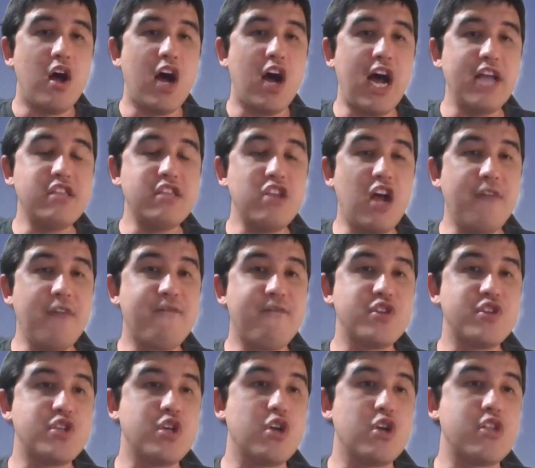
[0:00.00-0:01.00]
I thought
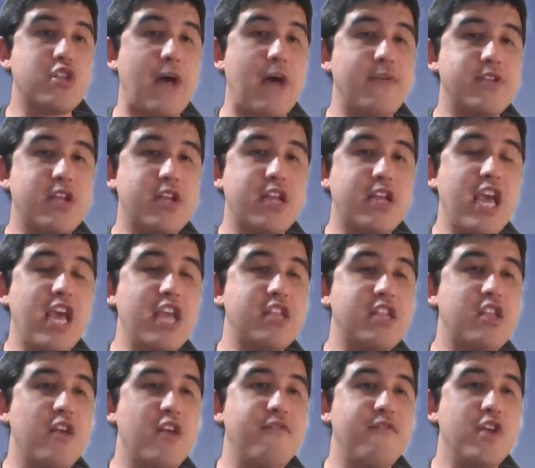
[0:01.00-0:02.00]
for sure that was a
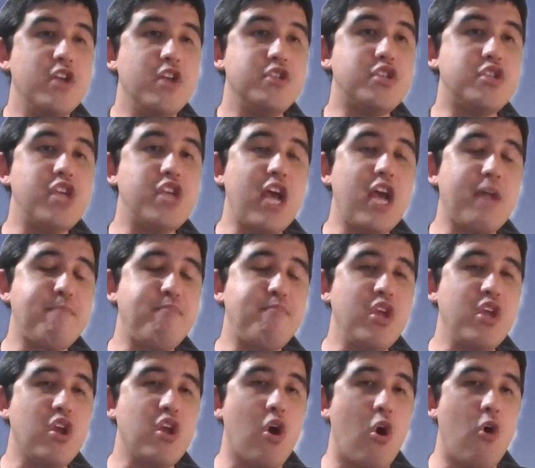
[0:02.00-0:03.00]
case of Jett
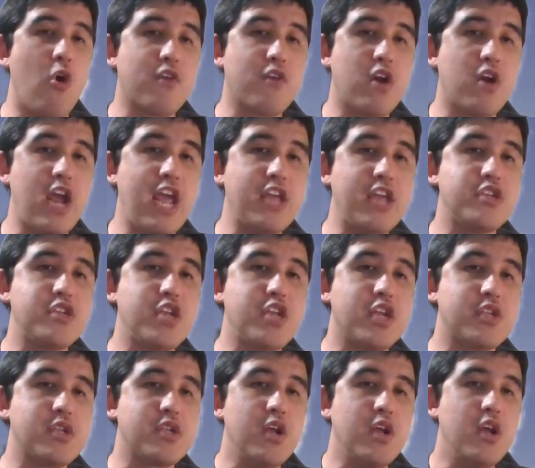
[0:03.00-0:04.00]
being over
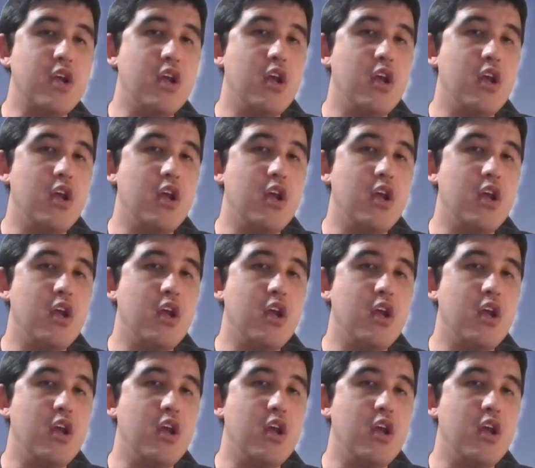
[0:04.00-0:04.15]
anxious.